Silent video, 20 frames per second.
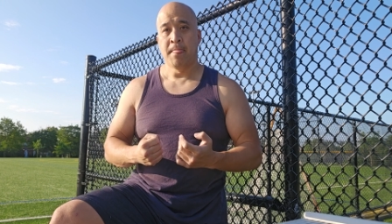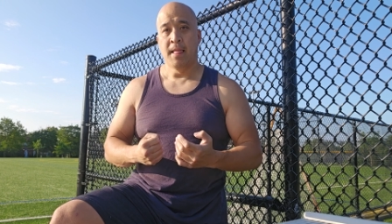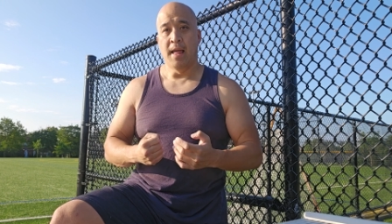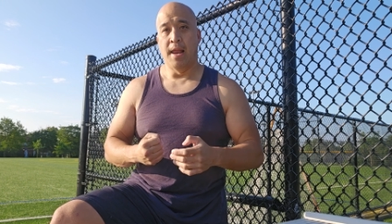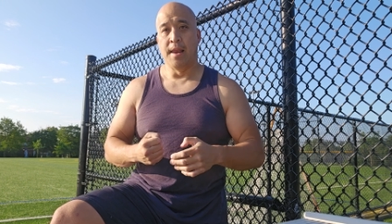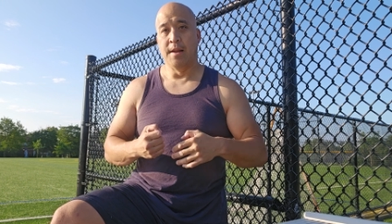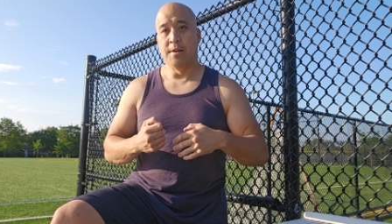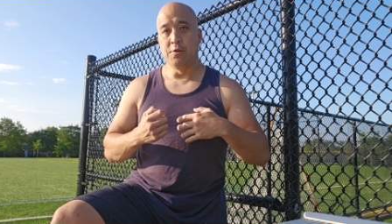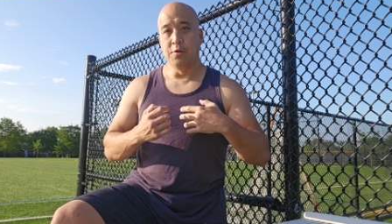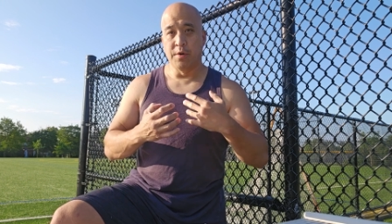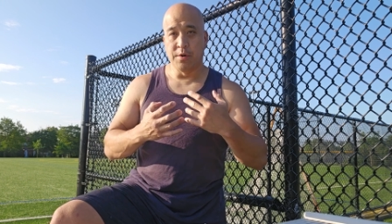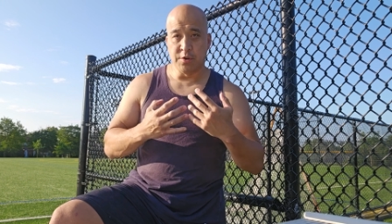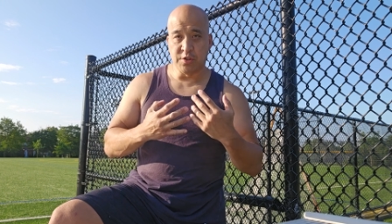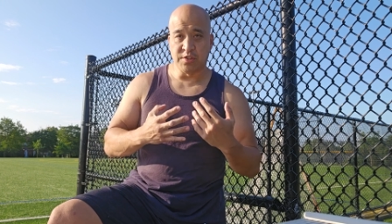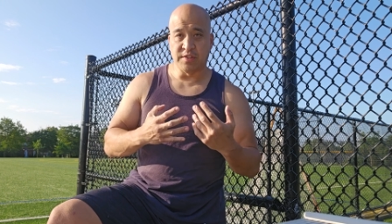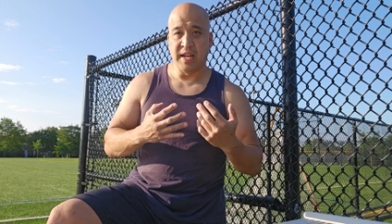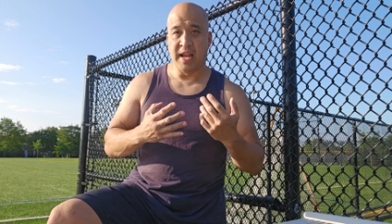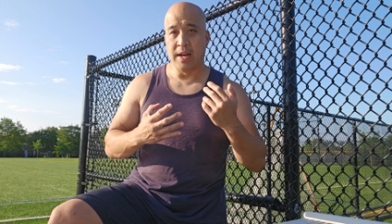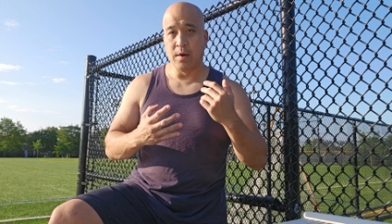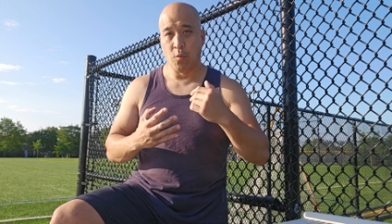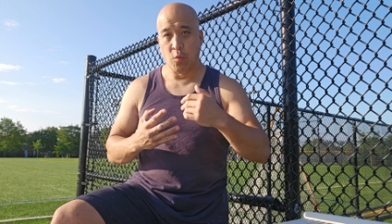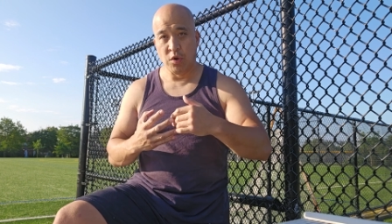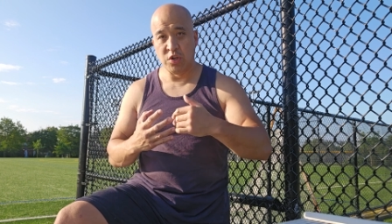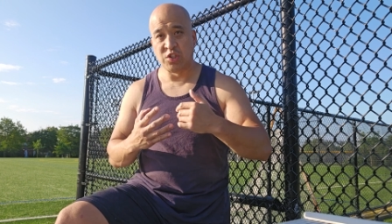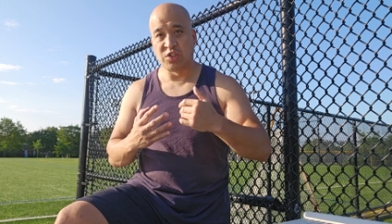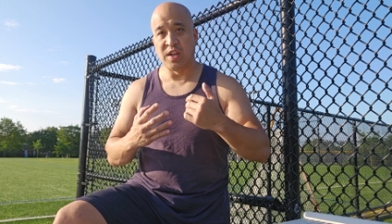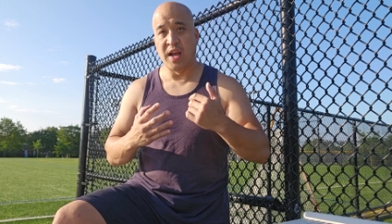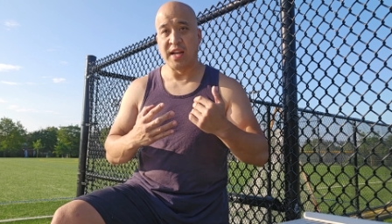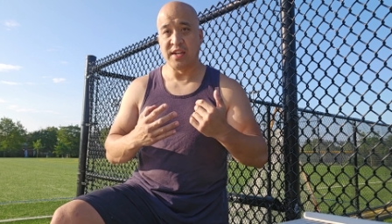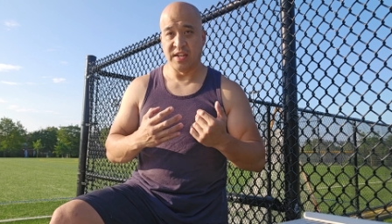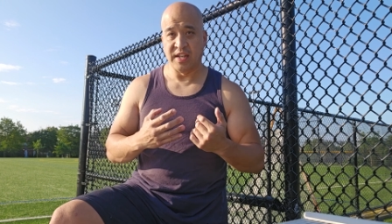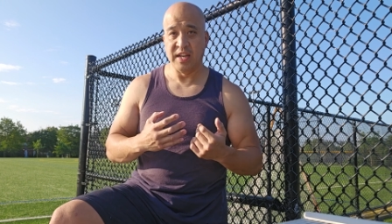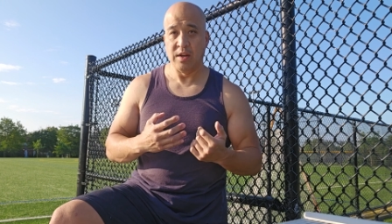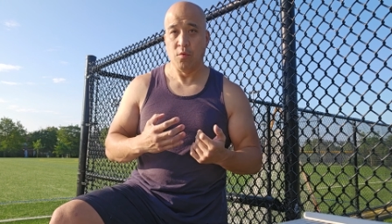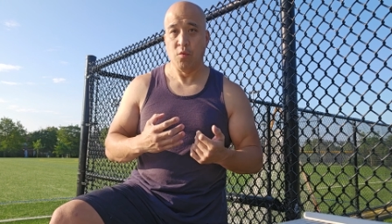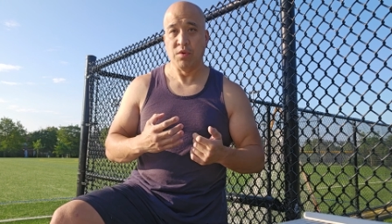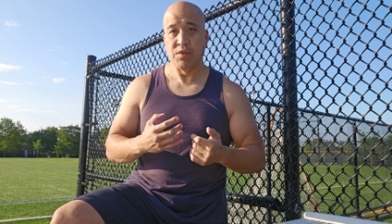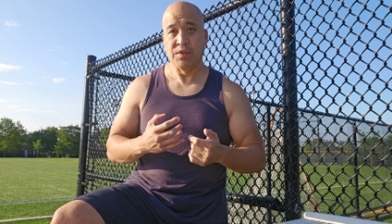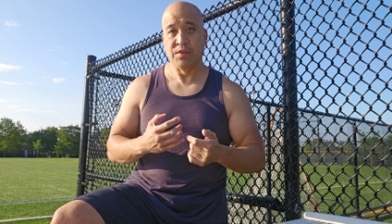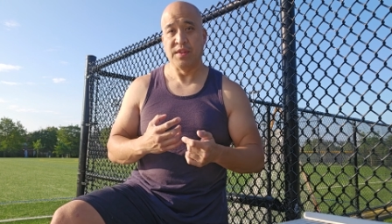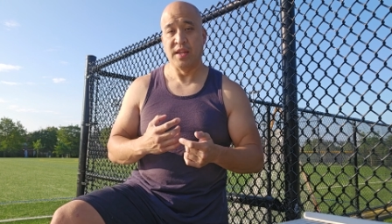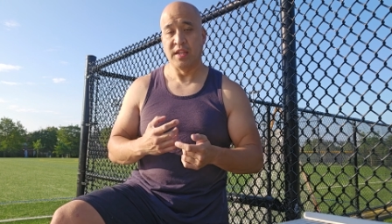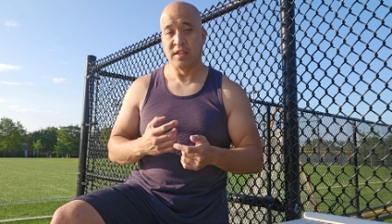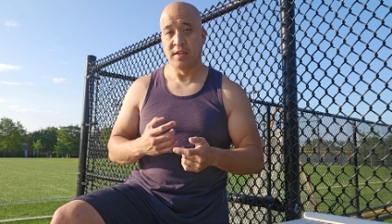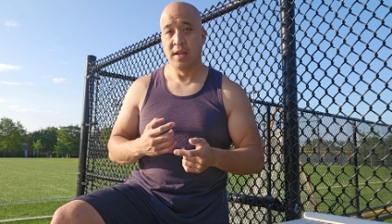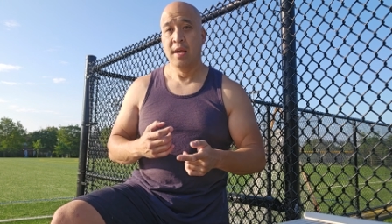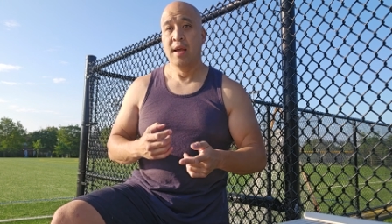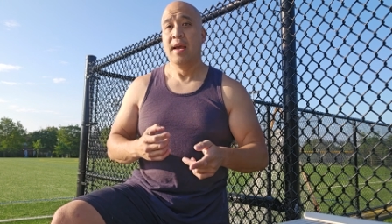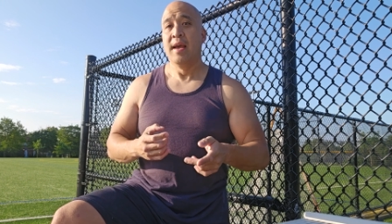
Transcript: And then you understand which side to hit with and things.